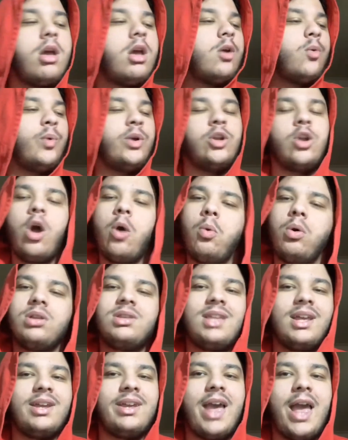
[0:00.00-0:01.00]
We know what
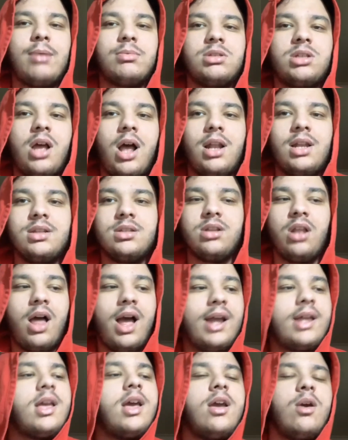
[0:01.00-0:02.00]
their game style is
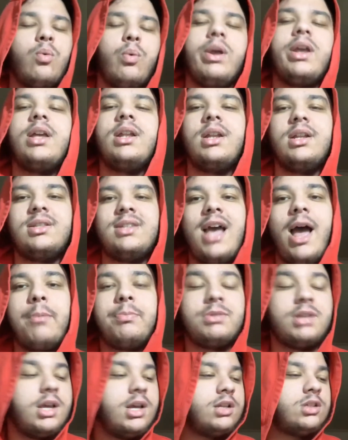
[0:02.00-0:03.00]
like. We can
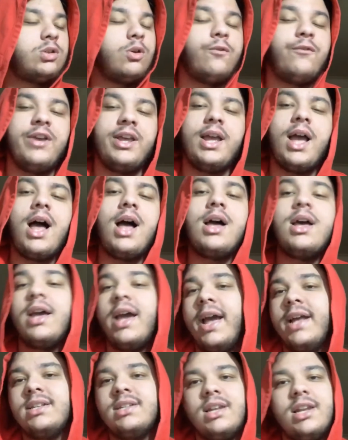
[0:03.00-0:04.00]
adapt. Sevilla
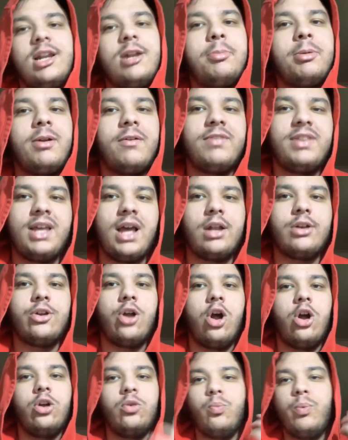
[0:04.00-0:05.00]
is a little bit of the
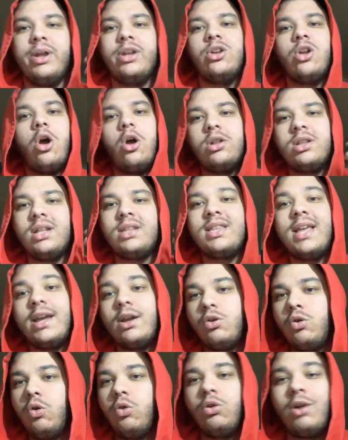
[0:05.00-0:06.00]
unknown. We know that they're
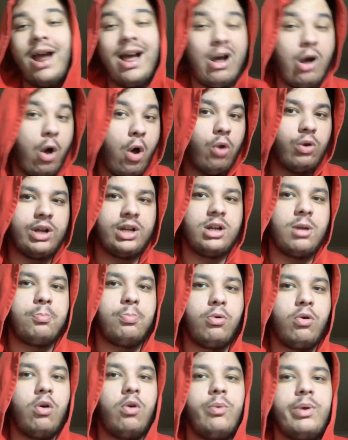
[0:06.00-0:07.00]
good at holding the
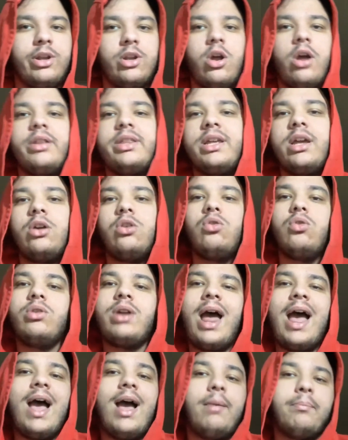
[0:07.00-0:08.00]
ball. We know they are good
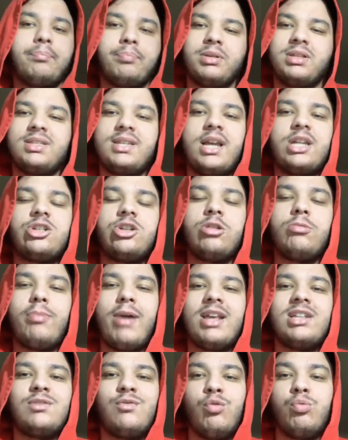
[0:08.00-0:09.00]
at
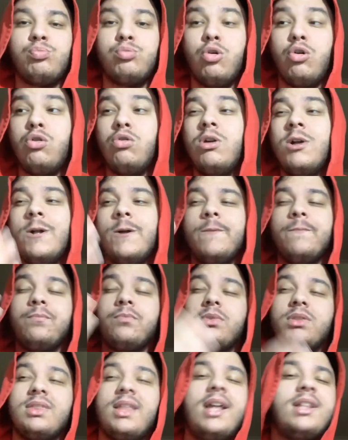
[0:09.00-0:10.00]
possession-based football.
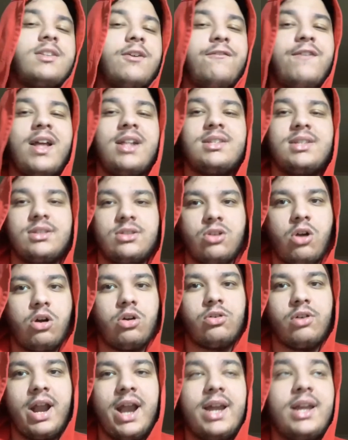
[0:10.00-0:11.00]
Their defense is not
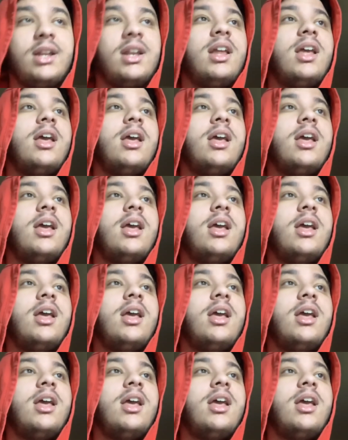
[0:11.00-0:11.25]
great.